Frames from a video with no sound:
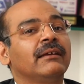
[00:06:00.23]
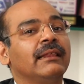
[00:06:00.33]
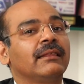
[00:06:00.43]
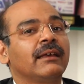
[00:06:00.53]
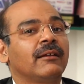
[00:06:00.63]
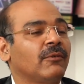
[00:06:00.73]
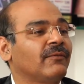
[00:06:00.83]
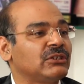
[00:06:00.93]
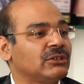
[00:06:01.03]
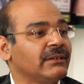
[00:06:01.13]
healthcare
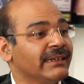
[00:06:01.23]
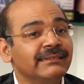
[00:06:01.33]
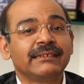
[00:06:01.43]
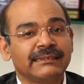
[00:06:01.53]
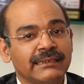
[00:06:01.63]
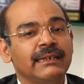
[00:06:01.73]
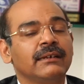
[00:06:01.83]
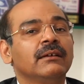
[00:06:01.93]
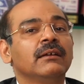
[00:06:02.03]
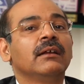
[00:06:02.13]
profession is risky,
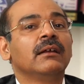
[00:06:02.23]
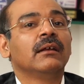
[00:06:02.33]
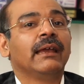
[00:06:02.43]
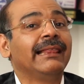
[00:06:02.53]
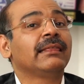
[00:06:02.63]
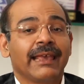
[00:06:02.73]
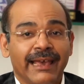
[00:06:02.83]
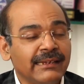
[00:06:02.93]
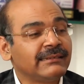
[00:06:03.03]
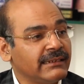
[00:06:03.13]
healthcare is